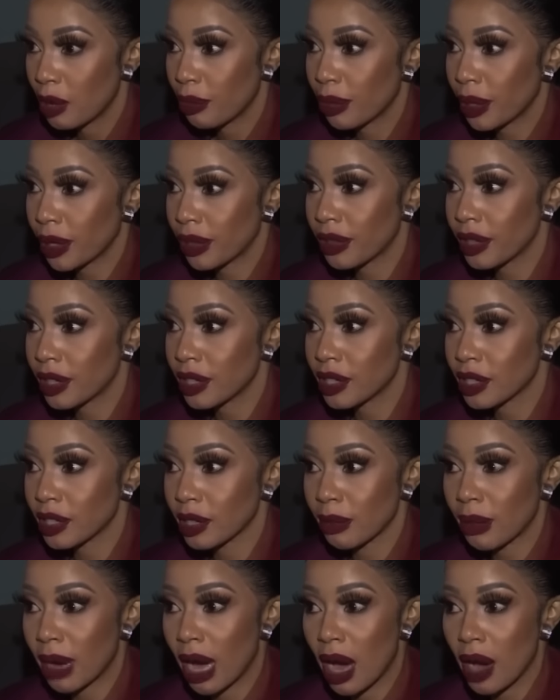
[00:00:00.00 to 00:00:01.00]
but this is
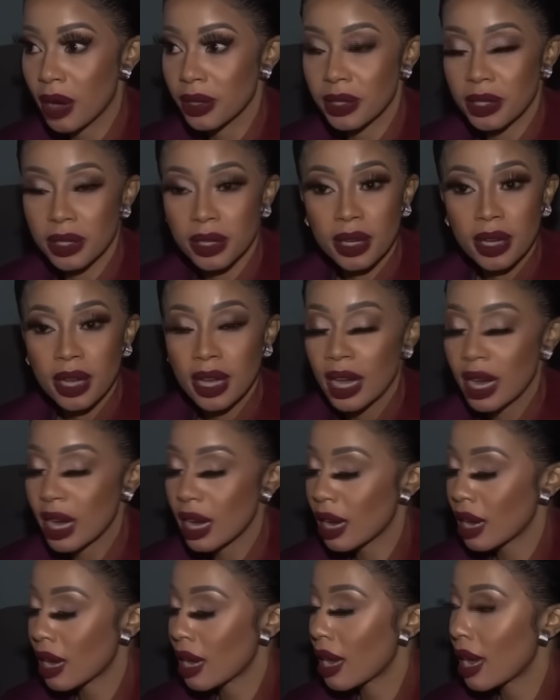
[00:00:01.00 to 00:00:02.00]
about
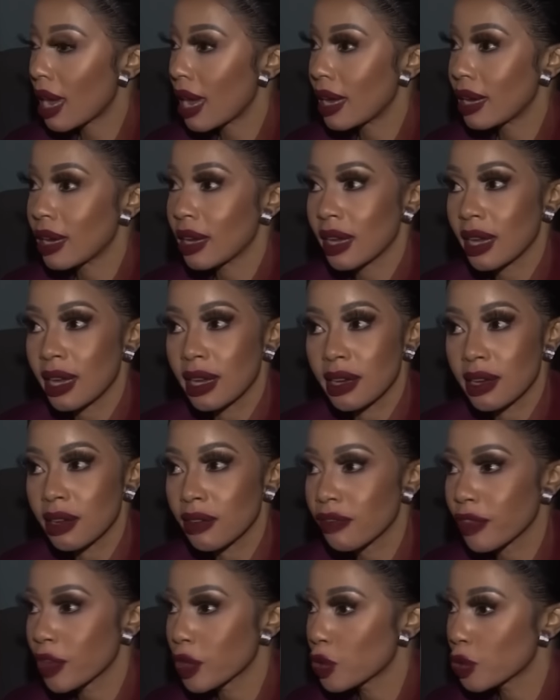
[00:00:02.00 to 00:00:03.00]
an
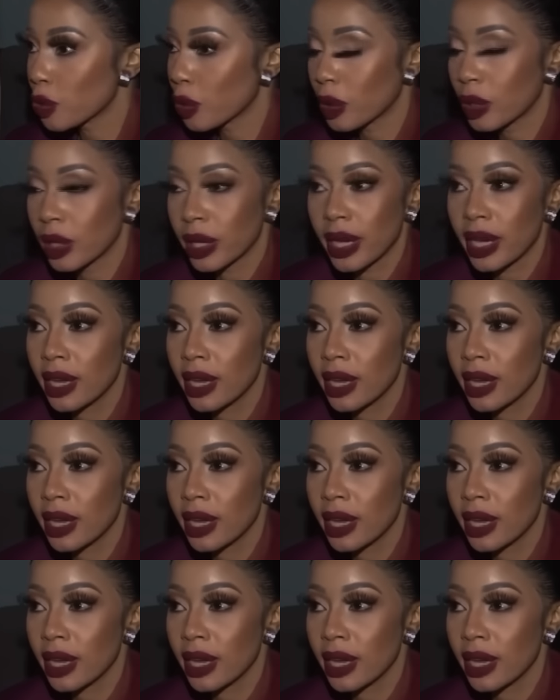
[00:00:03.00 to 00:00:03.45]
individual